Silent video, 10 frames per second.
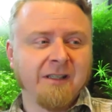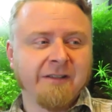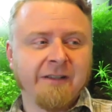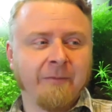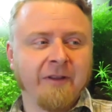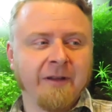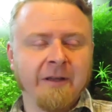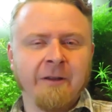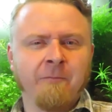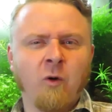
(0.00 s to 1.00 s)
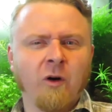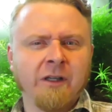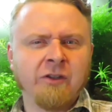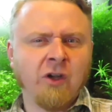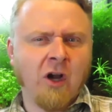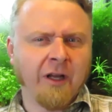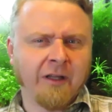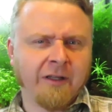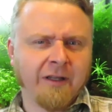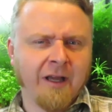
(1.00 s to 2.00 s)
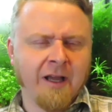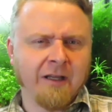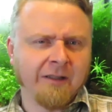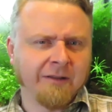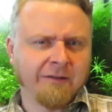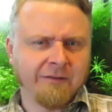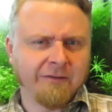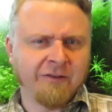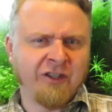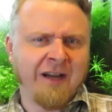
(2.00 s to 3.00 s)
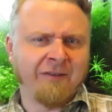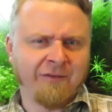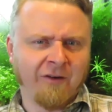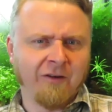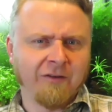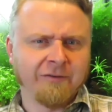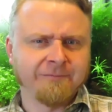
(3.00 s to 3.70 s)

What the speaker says: some of the more exotic Java fern.